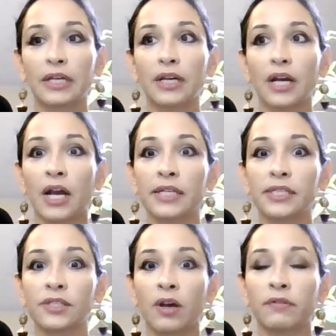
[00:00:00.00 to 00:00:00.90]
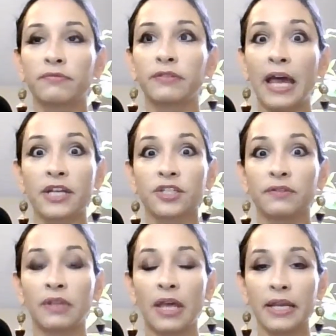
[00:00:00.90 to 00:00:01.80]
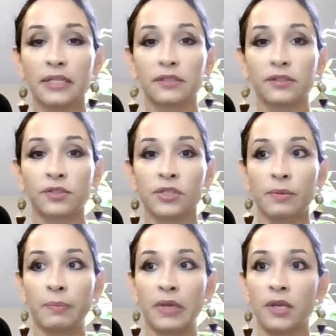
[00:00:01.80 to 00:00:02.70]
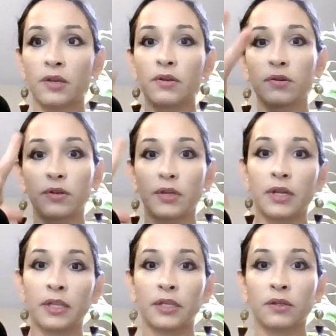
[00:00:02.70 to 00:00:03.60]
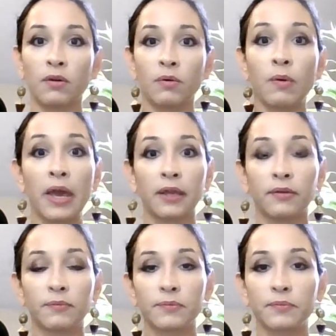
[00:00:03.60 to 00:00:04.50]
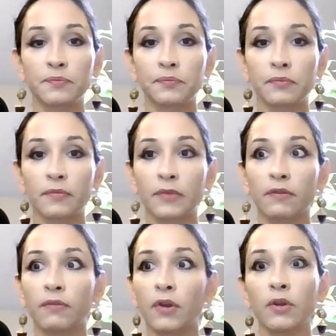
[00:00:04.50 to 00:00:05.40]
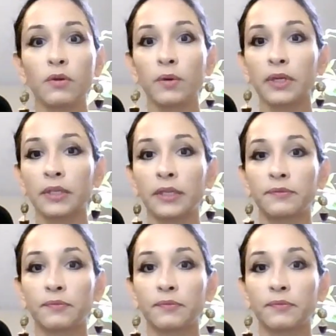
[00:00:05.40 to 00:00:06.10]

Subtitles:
I saw a flash of light just appear and then go away very quickly.